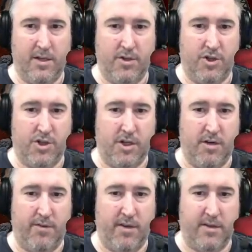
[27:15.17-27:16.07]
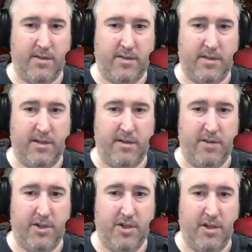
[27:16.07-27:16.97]
Shove his
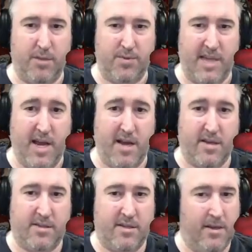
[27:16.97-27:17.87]
conviction up his ass.